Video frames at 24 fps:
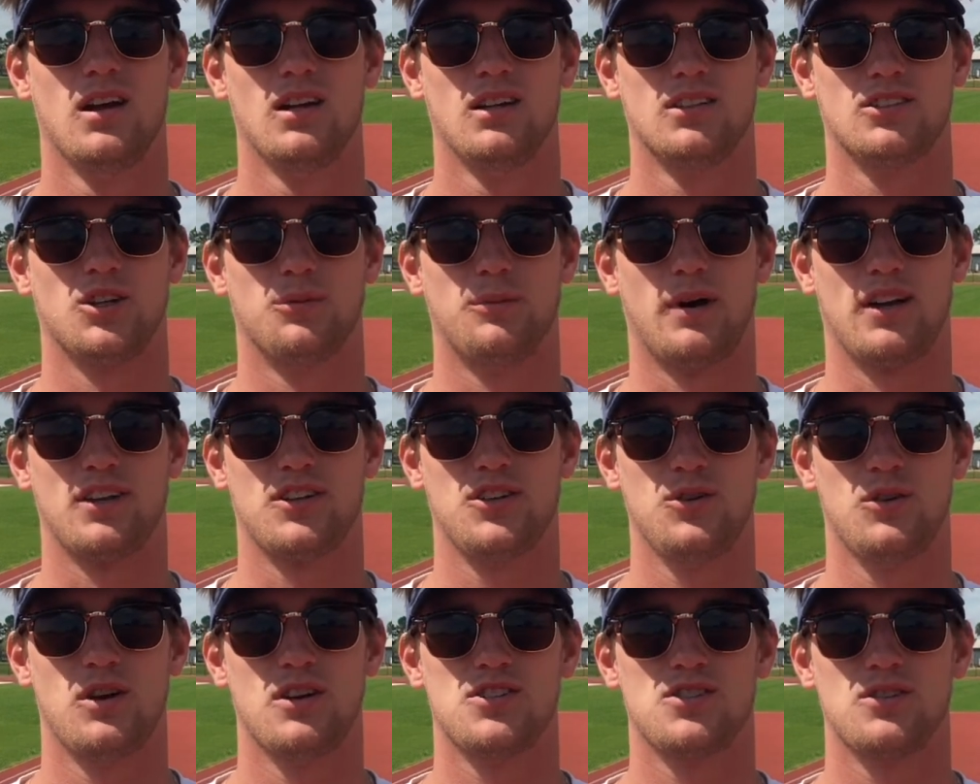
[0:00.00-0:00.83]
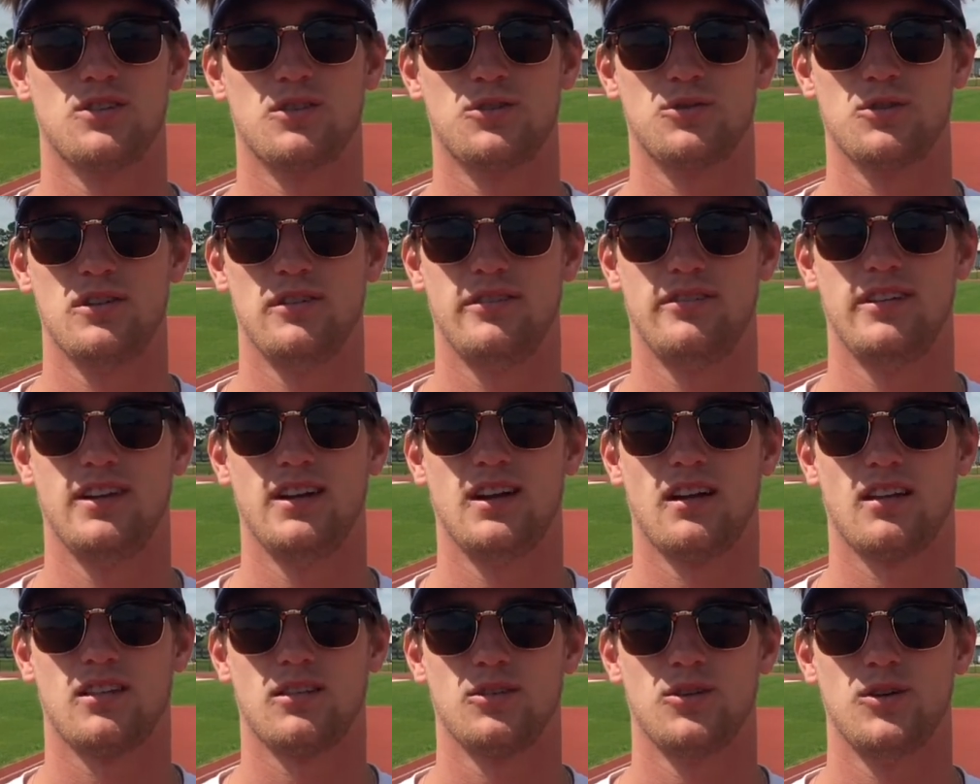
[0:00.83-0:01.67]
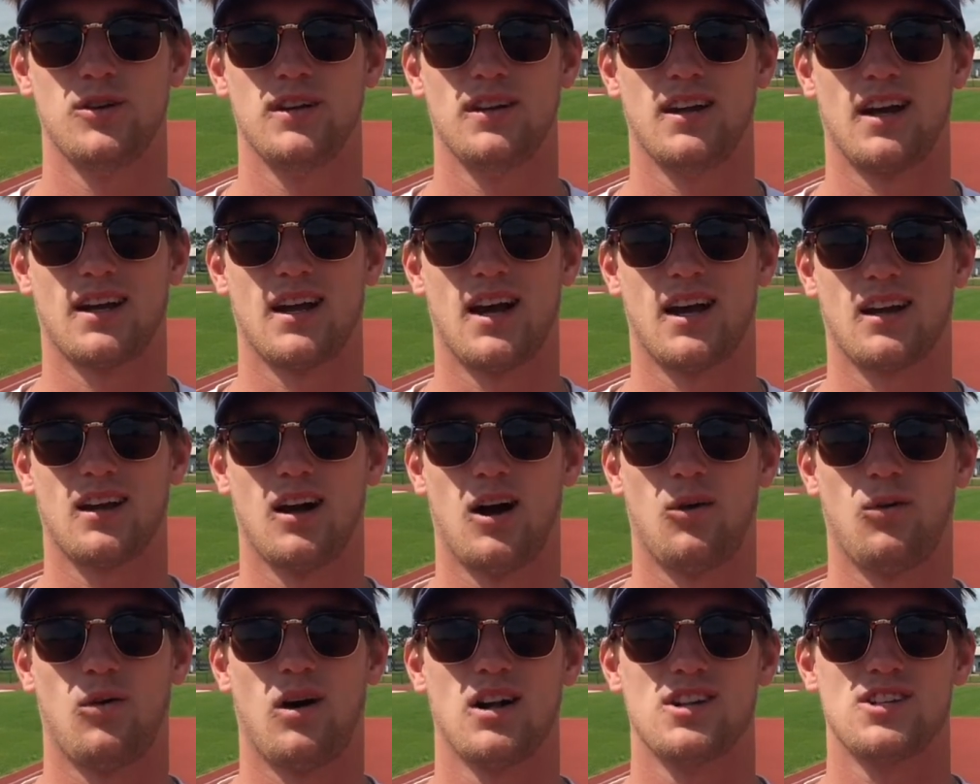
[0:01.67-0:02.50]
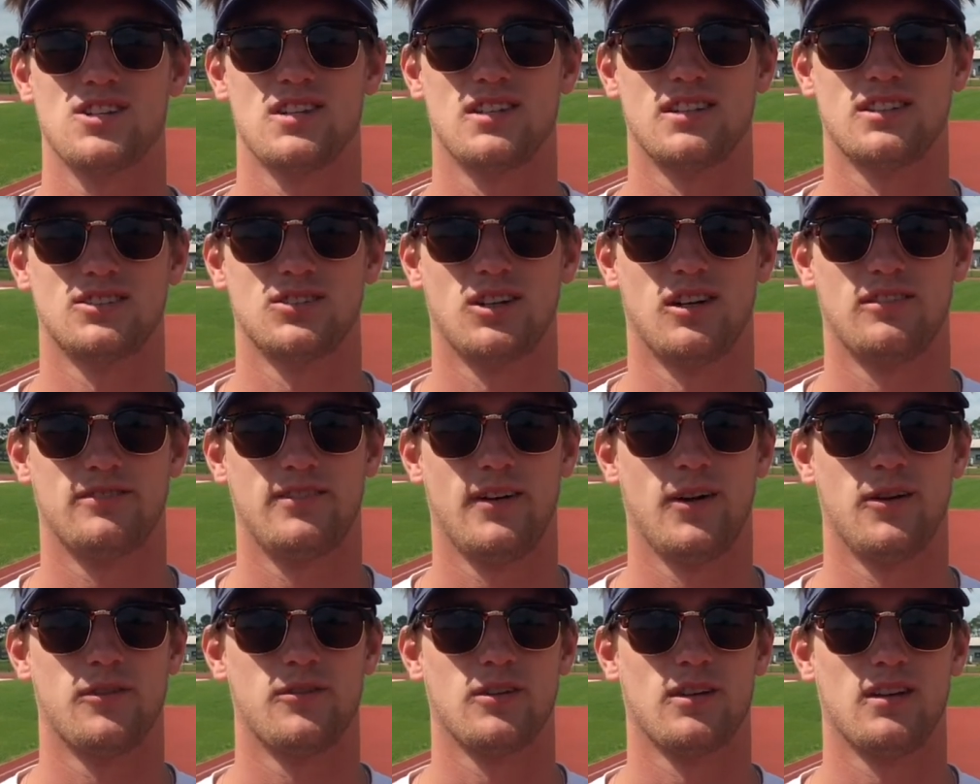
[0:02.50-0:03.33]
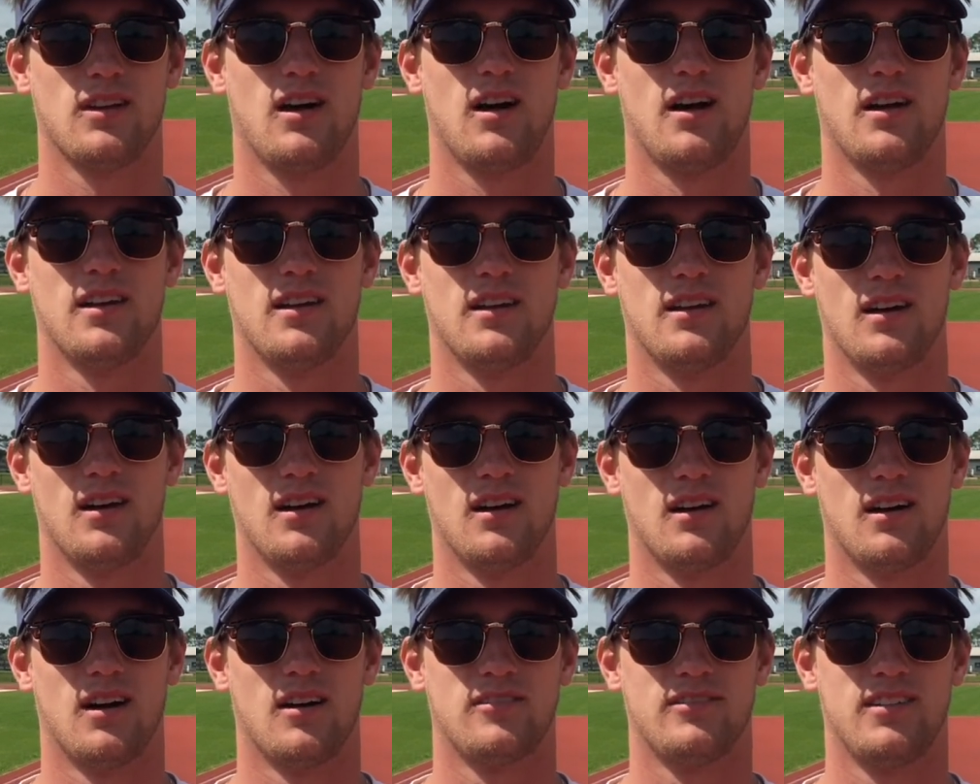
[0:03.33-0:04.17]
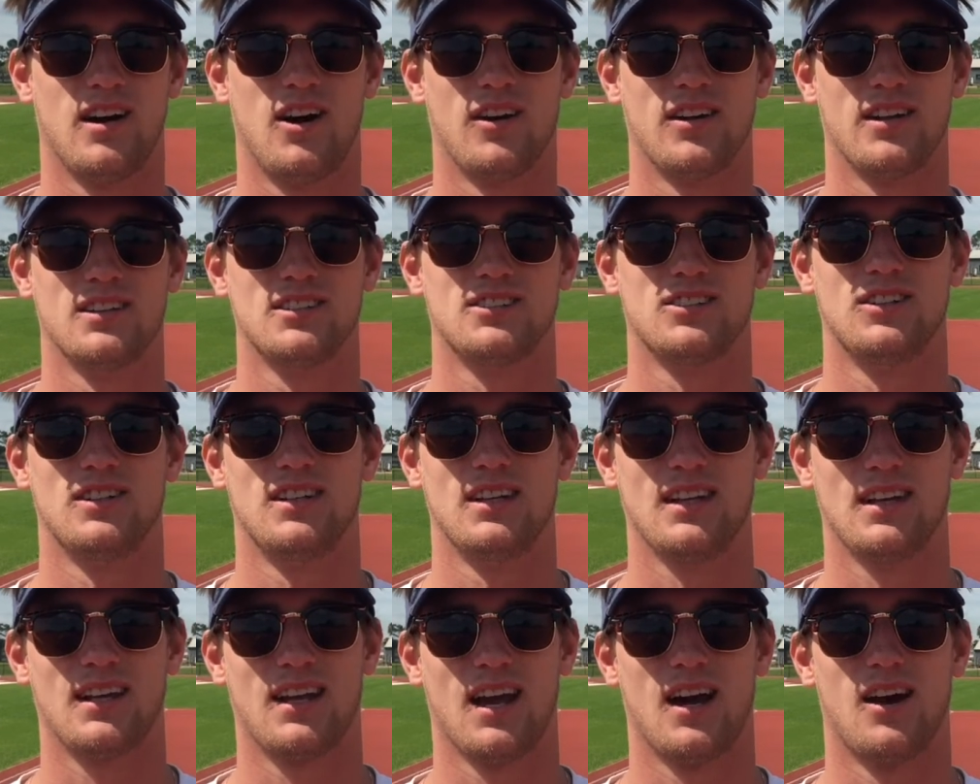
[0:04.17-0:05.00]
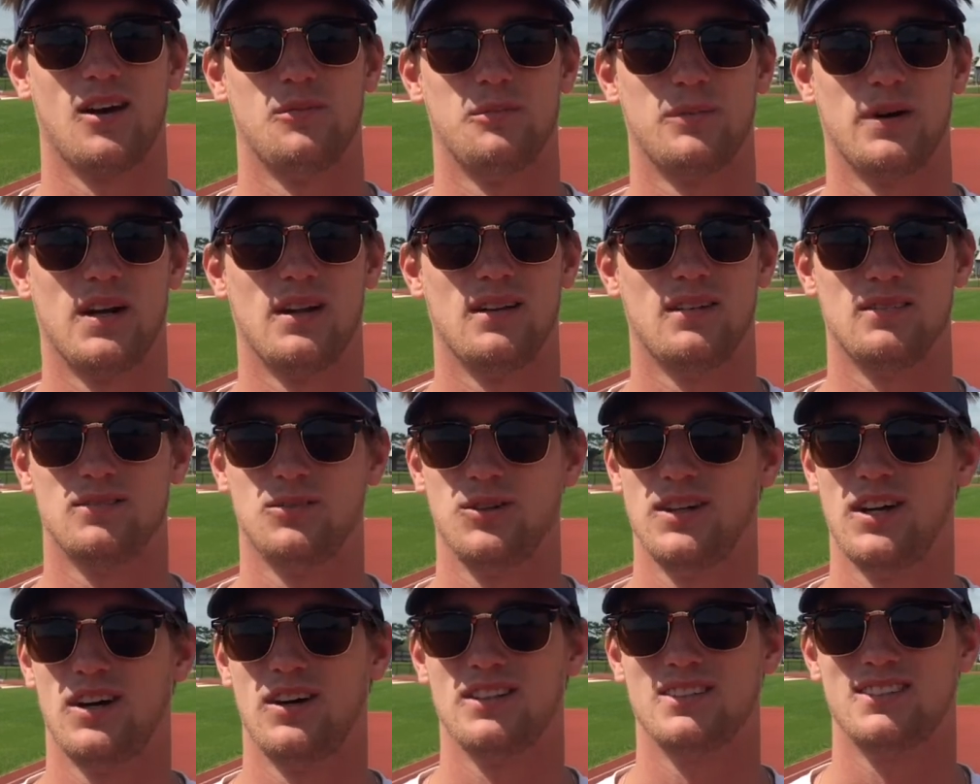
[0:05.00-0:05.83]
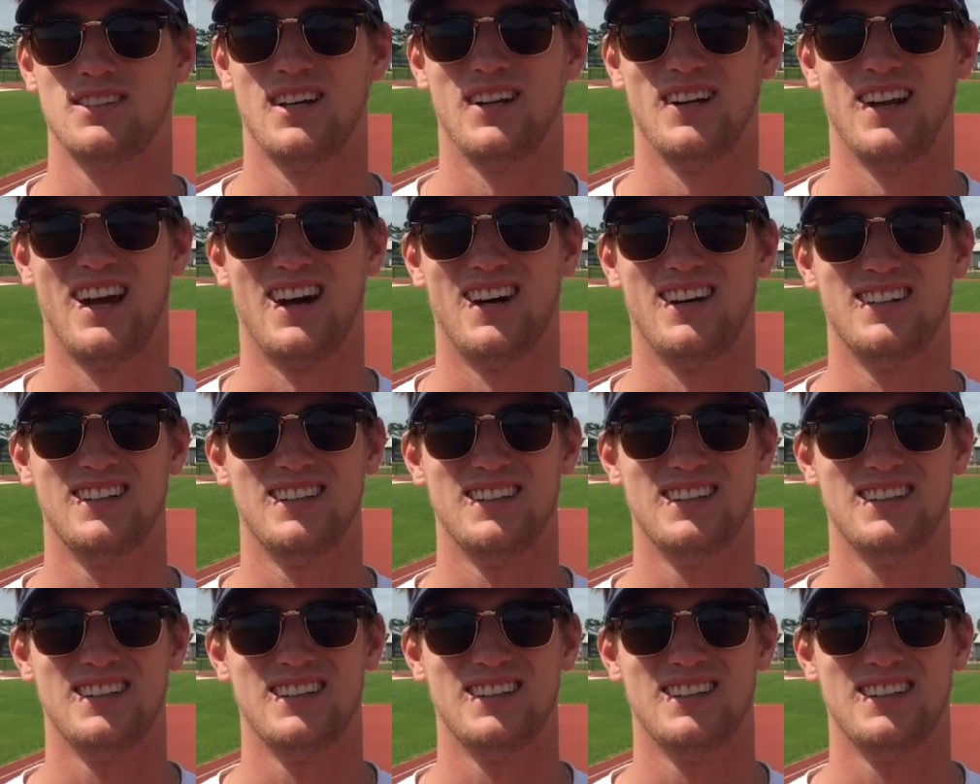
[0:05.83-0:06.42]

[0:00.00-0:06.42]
so about 203 feet I threw it, and I got caught watching it, so I fell over the line and fouled it, so it didn't count, but we know it's there now.